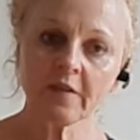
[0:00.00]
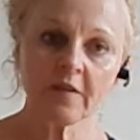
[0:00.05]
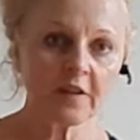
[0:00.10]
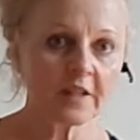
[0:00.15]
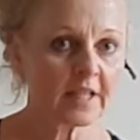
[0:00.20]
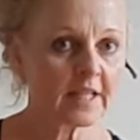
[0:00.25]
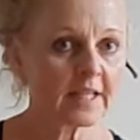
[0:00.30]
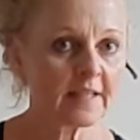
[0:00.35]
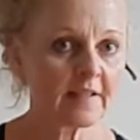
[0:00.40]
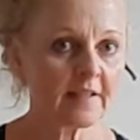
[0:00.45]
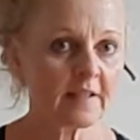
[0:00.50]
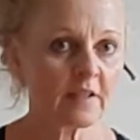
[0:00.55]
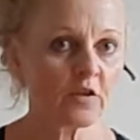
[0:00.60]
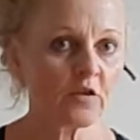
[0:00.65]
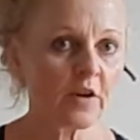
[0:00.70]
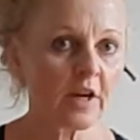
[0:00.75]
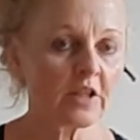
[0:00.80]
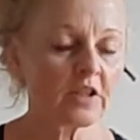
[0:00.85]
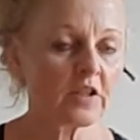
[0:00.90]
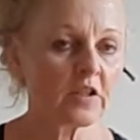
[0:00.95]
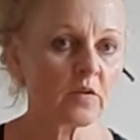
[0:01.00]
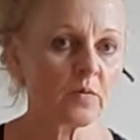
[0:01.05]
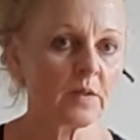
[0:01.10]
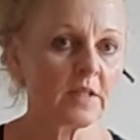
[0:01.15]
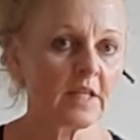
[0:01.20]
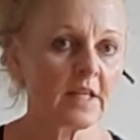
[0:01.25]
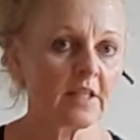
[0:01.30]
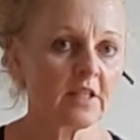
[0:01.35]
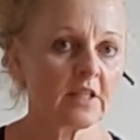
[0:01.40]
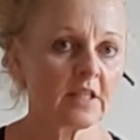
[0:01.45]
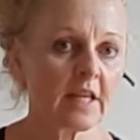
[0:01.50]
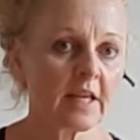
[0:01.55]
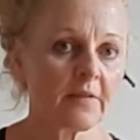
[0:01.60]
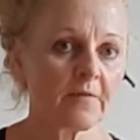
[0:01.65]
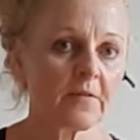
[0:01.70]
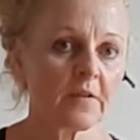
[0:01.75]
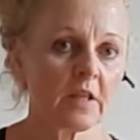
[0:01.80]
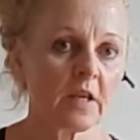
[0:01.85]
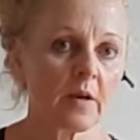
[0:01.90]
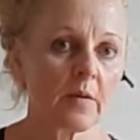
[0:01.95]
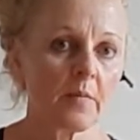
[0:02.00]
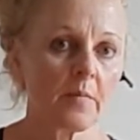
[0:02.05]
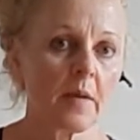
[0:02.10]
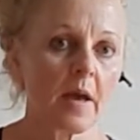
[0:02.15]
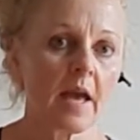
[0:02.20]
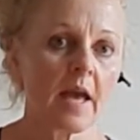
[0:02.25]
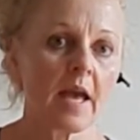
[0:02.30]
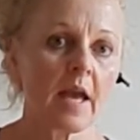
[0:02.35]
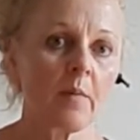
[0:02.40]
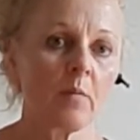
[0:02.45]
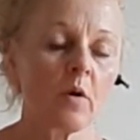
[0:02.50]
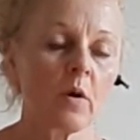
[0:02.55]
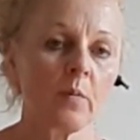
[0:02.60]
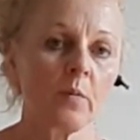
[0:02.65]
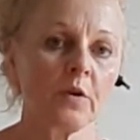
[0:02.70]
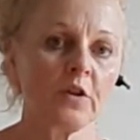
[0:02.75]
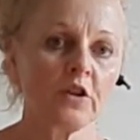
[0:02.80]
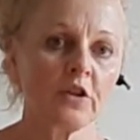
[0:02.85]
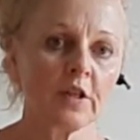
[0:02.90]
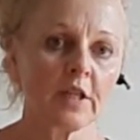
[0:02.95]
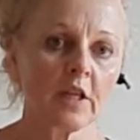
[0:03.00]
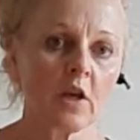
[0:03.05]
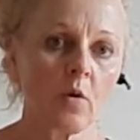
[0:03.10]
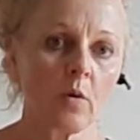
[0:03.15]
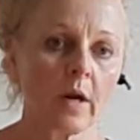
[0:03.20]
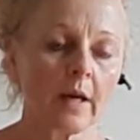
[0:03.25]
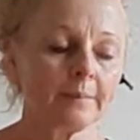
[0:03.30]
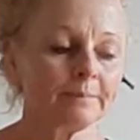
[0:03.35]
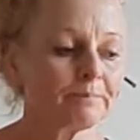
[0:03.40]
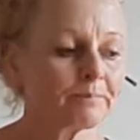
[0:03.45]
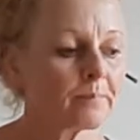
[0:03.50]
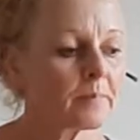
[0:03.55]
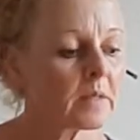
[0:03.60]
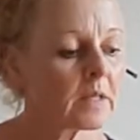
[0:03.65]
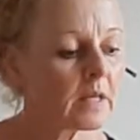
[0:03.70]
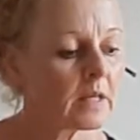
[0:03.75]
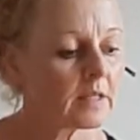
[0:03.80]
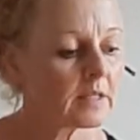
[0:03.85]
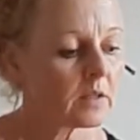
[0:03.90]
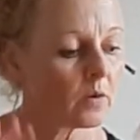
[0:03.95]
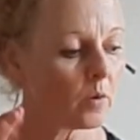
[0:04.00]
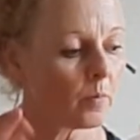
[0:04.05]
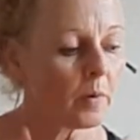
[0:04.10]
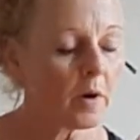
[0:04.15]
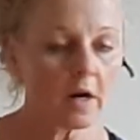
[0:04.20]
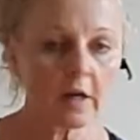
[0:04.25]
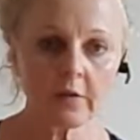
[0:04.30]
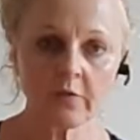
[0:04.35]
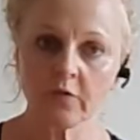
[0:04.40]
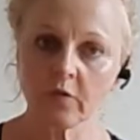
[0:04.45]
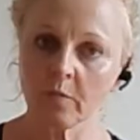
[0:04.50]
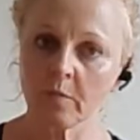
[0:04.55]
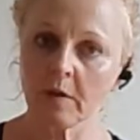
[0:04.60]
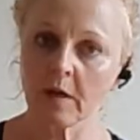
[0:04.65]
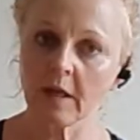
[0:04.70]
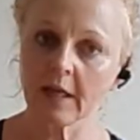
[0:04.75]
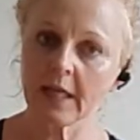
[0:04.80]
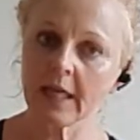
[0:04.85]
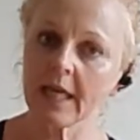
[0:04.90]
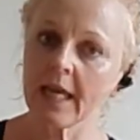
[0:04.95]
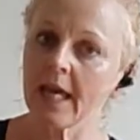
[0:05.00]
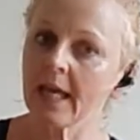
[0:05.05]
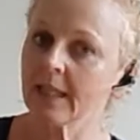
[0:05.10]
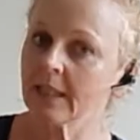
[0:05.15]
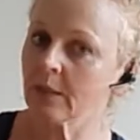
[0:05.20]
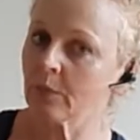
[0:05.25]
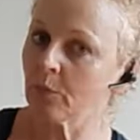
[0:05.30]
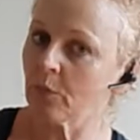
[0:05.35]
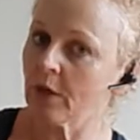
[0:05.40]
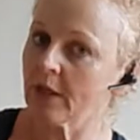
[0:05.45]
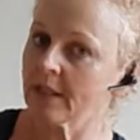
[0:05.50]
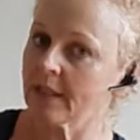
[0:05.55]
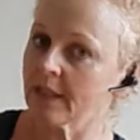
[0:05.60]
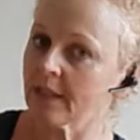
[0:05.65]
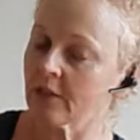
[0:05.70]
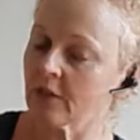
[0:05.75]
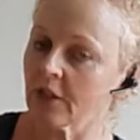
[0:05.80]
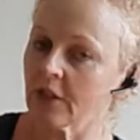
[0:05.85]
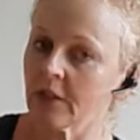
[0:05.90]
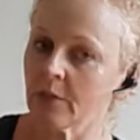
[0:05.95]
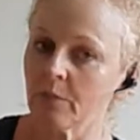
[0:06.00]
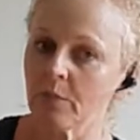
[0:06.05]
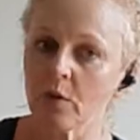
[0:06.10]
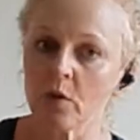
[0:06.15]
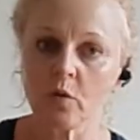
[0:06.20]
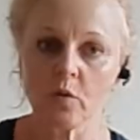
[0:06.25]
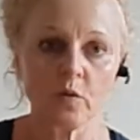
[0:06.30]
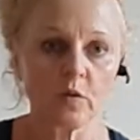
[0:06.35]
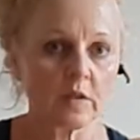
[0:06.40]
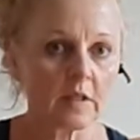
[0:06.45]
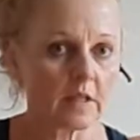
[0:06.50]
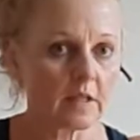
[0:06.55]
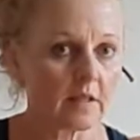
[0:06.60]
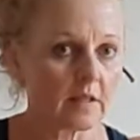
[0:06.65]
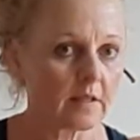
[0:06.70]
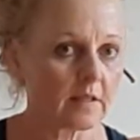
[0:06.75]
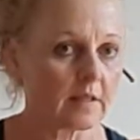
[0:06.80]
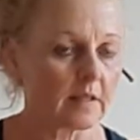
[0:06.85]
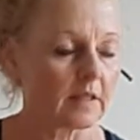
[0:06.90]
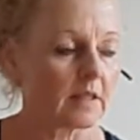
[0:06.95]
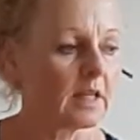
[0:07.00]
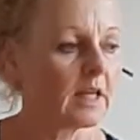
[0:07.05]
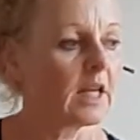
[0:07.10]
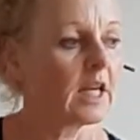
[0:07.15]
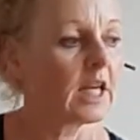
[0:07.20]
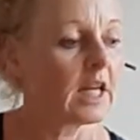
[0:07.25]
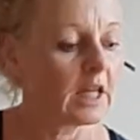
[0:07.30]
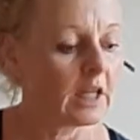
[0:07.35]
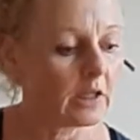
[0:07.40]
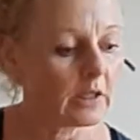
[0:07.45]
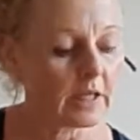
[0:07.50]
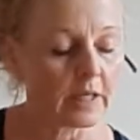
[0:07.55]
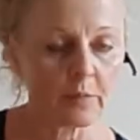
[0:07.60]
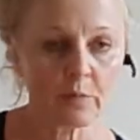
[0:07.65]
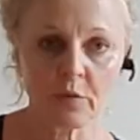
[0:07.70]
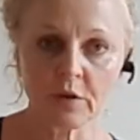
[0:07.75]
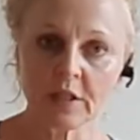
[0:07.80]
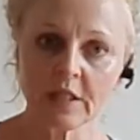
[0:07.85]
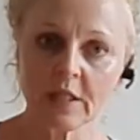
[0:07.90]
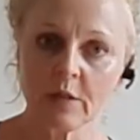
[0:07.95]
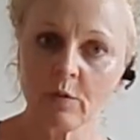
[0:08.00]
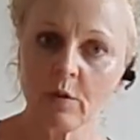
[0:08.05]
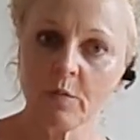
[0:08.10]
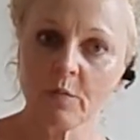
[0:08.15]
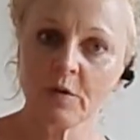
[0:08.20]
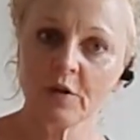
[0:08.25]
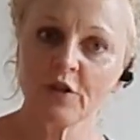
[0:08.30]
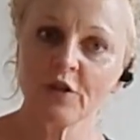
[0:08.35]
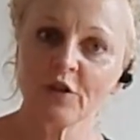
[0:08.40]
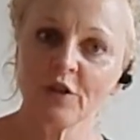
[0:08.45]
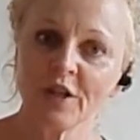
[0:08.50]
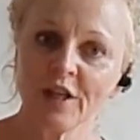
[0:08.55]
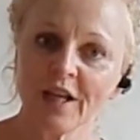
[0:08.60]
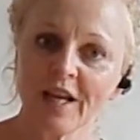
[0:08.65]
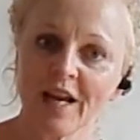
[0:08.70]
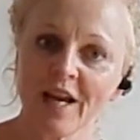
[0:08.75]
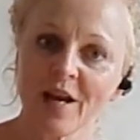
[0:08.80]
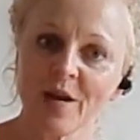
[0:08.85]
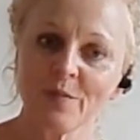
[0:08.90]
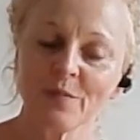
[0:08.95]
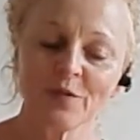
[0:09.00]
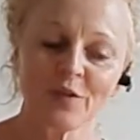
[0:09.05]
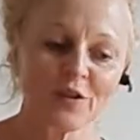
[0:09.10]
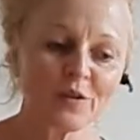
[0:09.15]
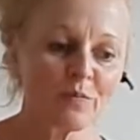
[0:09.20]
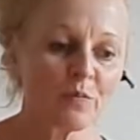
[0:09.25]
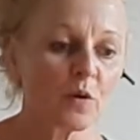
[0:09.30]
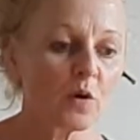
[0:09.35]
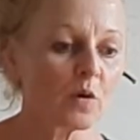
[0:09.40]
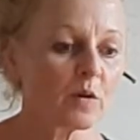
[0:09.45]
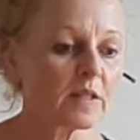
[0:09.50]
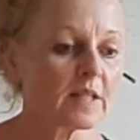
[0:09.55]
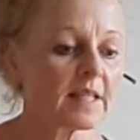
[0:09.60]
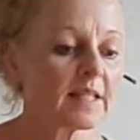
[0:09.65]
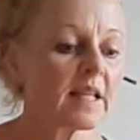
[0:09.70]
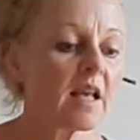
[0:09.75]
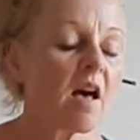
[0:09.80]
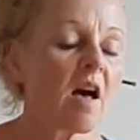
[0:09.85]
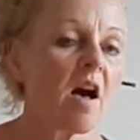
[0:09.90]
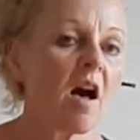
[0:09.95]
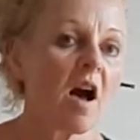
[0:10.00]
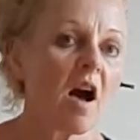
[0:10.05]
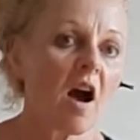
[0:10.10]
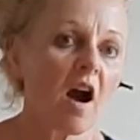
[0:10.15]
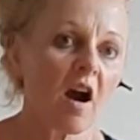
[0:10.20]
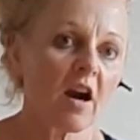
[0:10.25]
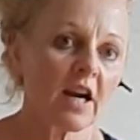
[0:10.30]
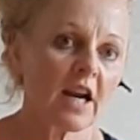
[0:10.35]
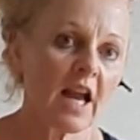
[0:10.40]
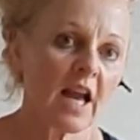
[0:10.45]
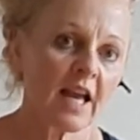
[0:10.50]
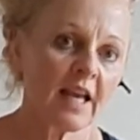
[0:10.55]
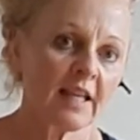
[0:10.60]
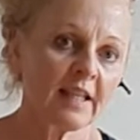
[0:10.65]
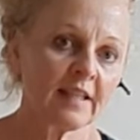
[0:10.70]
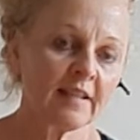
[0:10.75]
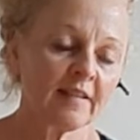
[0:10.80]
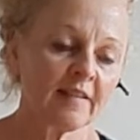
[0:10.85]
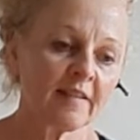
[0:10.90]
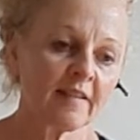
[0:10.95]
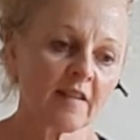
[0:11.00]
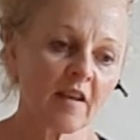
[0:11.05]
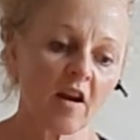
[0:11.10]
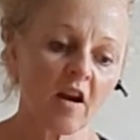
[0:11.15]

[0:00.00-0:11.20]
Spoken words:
certain considerations we need to take for them when we're doing yoga. So apart from like expressing certain poses and looking pretty when we're doing certain poses, our hands